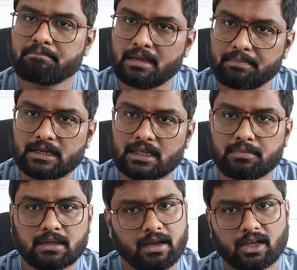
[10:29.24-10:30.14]
P P T
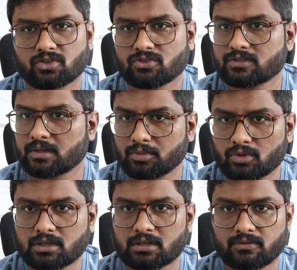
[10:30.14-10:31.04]
P, Microsoft
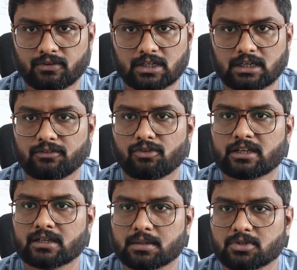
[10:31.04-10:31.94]
support with the default
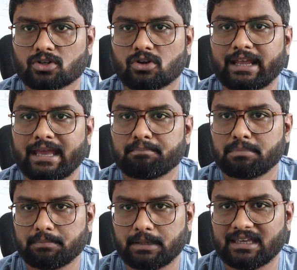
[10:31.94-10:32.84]
encryption called M
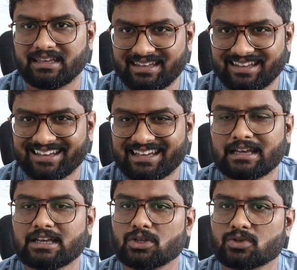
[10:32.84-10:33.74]
P P E
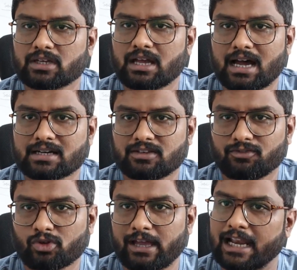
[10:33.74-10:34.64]
using the R C
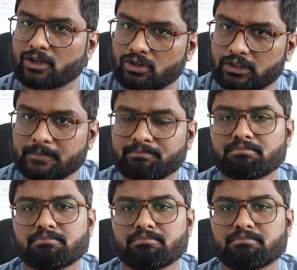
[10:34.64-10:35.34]
four algorithm.